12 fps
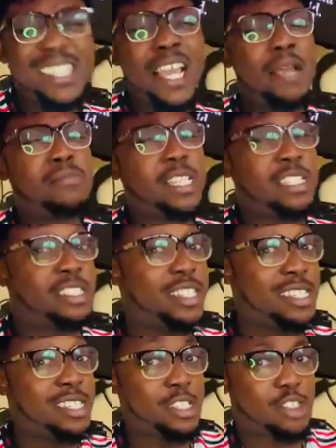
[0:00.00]
it
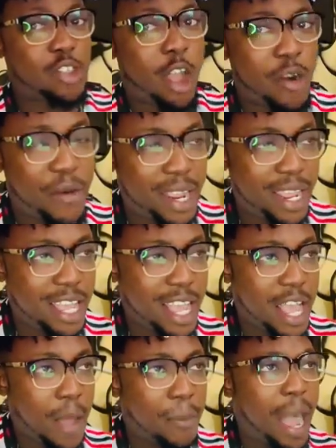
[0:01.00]
seems it's just a
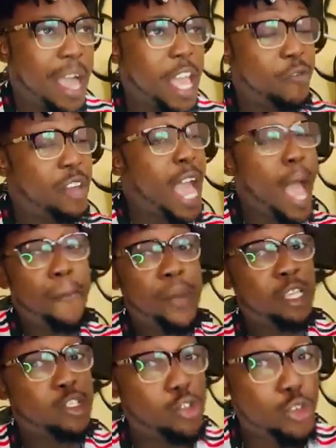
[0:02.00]
story, but if
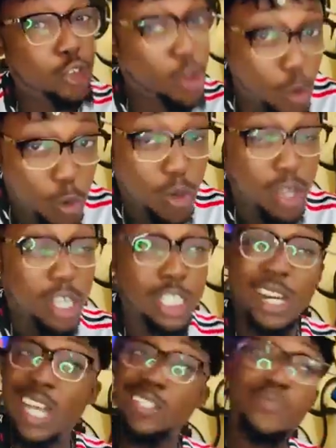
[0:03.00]
it happens to
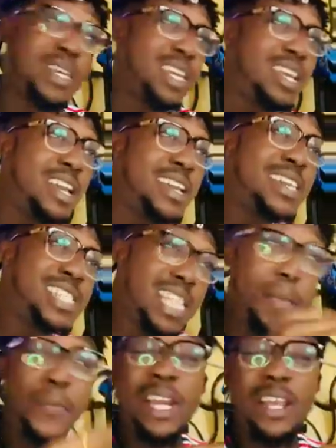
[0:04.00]
you, trust me,
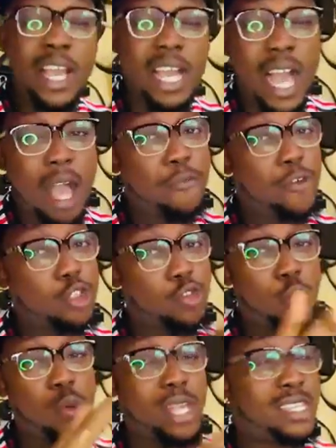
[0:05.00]
sleeping in a car
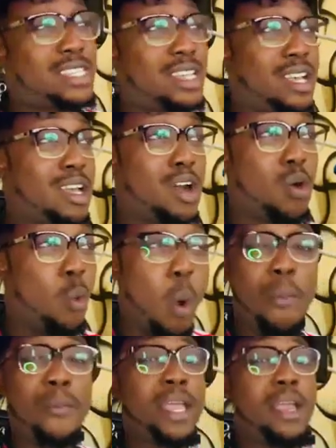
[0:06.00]
for 2 weeks
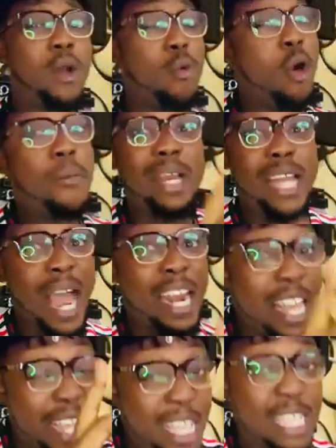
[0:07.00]
won't be
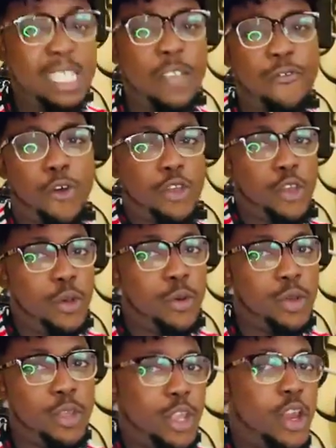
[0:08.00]
that easy
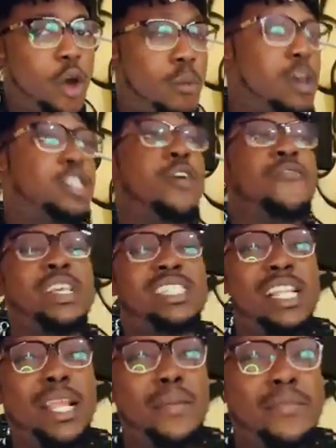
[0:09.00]
for you. You know, most
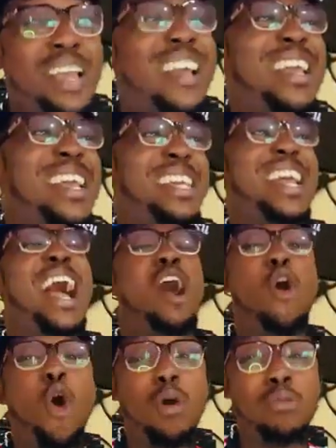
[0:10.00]
of us sleep
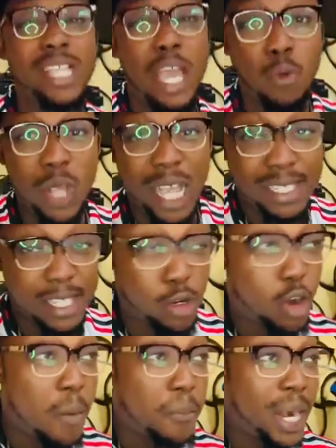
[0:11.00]
in our homes and we
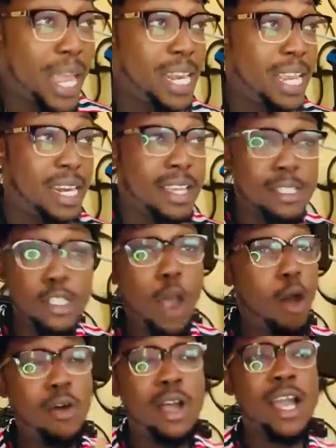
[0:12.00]
are still complaining.
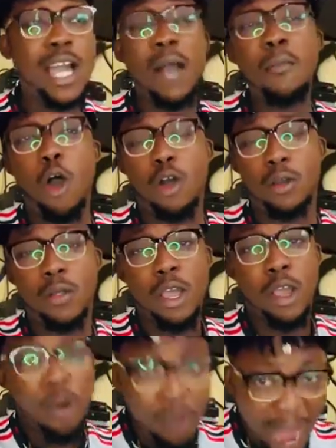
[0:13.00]
So come
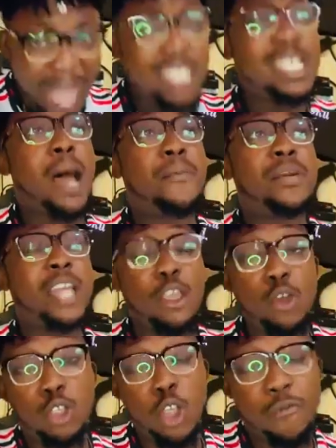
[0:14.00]
on, rise
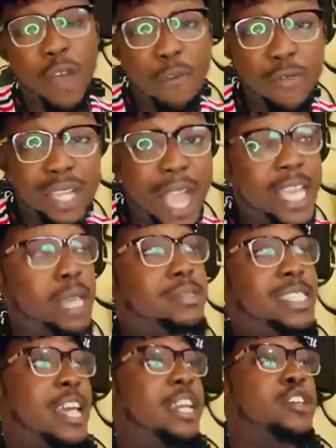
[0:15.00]
up, the youth of
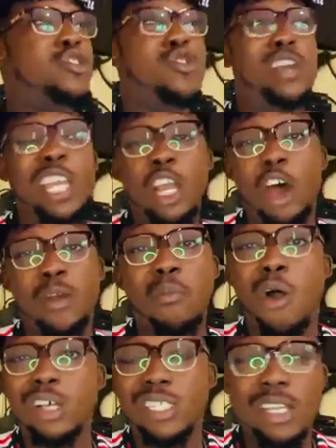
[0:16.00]
Africa. I keep telling you,
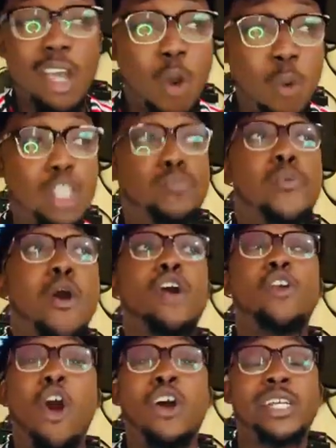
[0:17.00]
Elon Musk was
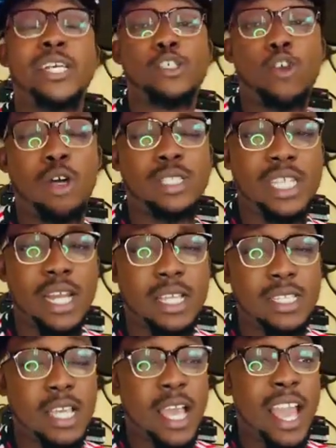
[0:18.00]
born on this
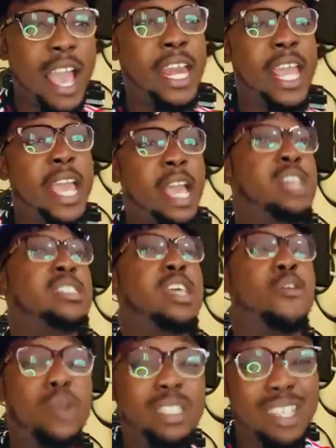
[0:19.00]
continent and he
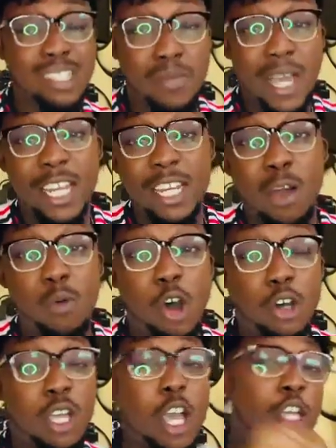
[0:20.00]
is the richest man
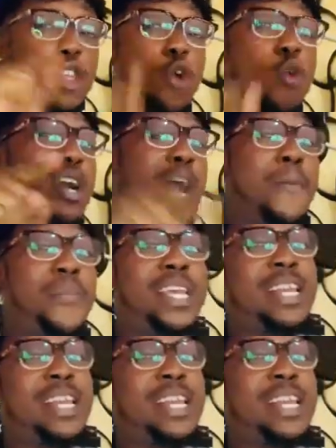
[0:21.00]
in the world. You